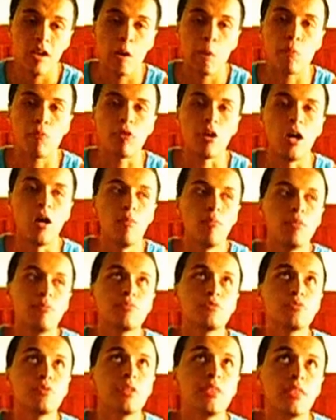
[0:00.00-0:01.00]
have
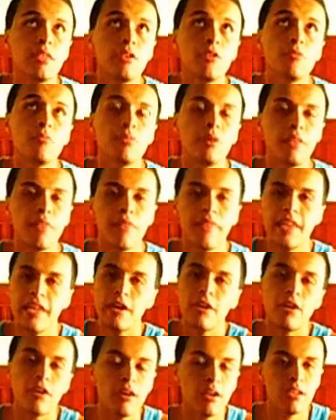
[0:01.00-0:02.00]
problems with you, but
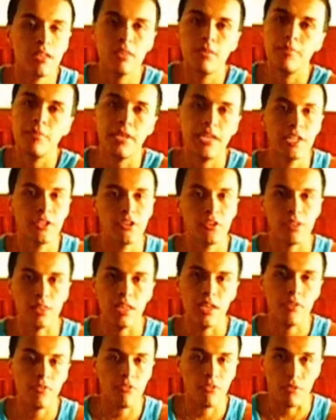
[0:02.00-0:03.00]
they aren't going to be in your
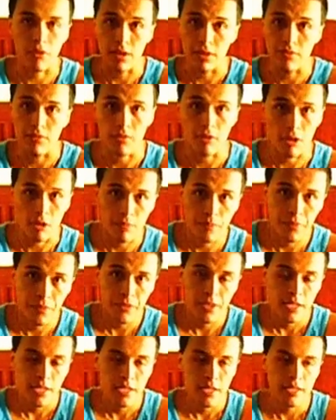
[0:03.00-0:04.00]
life forever.
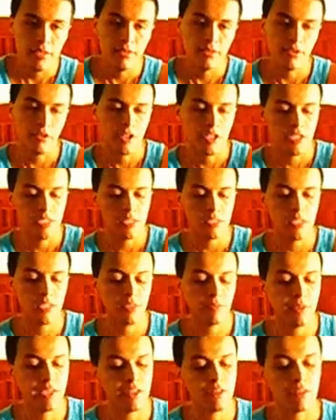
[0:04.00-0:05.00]
They're just
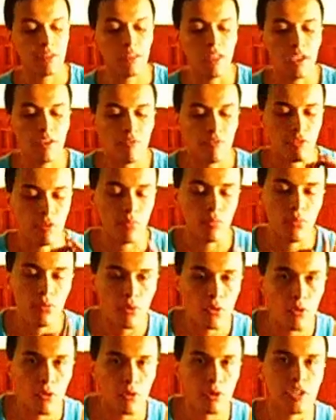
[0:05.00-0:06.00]
going to be in your life for a
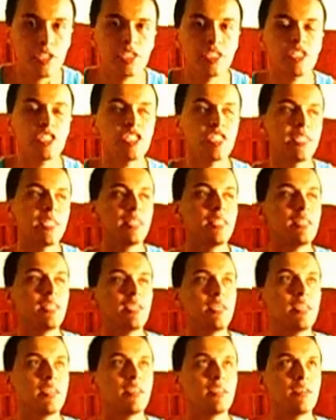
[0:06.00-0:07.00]
portion
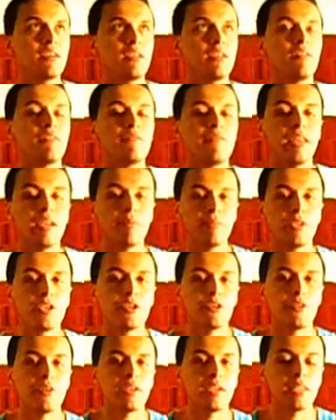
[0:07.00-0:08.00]
of that
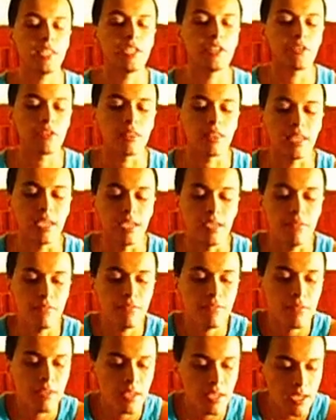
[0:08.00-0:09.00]
period in your life.
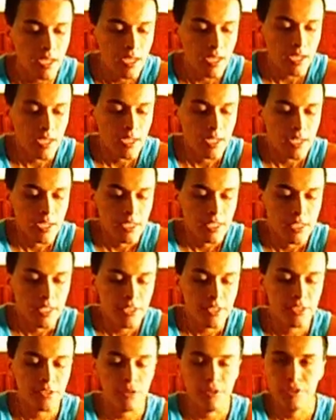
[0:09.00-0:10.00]

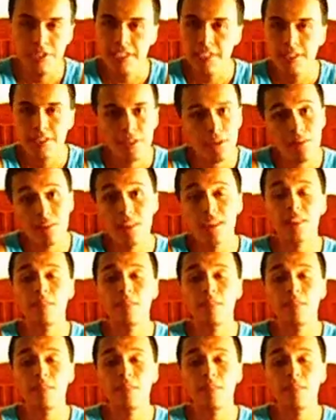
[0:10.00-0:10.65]
So just don't